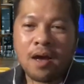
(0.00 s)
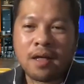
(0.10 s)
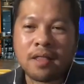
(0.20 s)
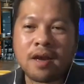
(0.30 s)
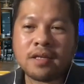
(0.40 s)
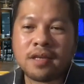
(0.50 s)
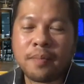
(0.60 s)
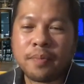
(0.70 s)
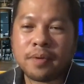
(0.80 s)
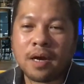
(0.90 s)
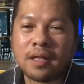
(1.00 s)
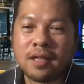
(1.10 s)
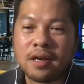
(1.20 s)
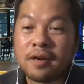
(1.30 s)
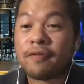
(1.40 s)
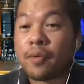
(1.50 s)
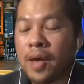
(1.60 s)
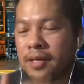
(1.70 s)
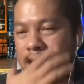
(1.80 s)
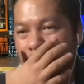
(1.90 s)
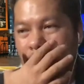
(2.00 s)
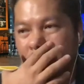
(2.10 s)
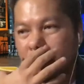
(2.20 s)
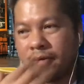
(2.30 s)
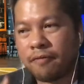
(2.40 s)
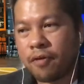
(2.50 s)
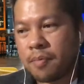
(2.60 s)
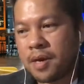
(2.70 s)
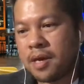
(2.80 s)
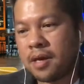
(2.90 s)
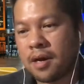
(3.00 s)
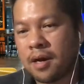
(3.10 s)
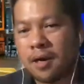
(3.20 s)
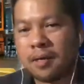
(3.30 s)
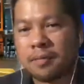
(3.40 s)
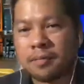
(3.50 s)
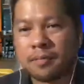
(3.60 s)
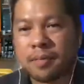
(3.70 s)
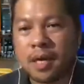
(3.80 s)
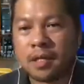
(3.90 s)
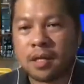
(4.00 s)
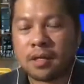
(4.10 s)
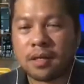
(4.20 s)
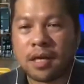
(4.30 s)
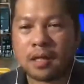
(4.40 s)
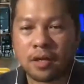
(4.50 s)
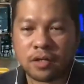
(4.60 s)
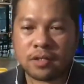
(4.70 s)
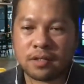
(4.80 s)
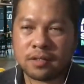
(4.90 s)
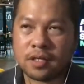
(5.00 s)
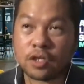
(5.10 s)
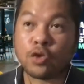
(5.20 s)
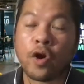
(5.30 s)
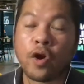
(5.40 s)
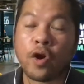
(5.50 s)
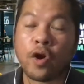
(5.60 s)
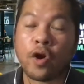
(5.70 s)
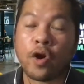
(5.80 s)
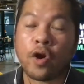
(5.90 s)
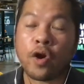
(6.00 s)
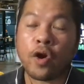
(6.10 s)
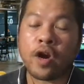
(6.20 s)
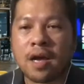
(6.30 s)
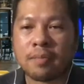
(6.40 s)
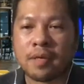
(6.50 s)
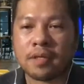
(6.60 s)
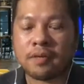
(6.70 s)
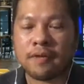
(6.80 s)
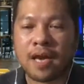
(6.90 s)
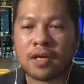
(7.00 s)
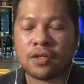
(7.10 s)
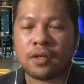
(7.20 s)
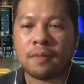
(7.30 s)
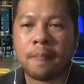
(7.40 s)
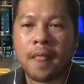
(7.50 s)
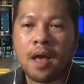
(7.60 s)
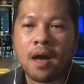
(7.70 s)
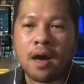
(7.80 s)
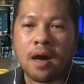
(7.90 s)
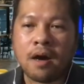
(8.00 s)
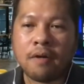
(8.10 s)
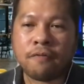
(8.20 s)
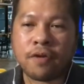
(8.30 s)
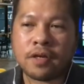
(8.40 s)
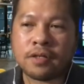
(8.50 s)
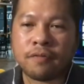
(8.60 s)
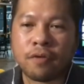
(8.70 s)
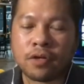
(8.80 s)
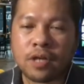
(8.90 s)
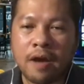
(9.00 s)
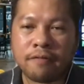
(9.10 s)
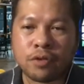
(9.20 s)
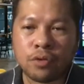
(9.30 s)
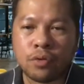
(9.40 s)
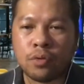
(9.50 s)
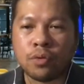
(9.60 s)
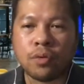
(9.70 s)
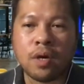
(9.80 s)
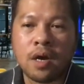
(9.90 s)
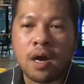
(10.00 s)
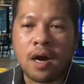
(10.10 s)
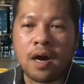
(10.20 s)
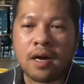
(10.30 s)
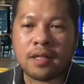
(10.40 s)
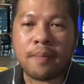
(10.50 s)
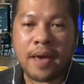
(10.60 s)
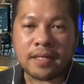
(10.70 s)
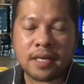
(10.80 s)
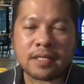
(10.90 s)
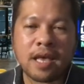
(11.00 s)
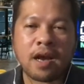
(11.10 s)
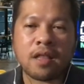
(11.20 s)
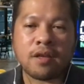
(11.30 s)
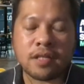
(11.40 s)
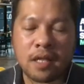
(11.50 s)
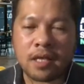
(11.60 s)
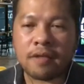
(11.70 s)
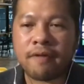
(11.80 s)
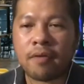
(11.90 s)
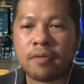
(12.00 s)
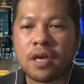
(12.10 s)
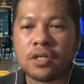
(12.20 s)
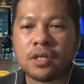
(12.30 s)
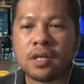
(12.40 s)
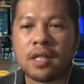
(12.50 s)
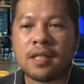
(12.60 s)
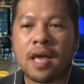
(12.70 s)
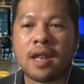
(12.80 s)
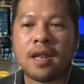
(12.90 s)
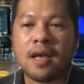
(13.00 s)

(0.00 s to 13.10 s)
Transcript: There are different ways. I mean, even for me, there's a journey before I got my certification. First, of course, you have to do the basics, like understanding the foundation, and then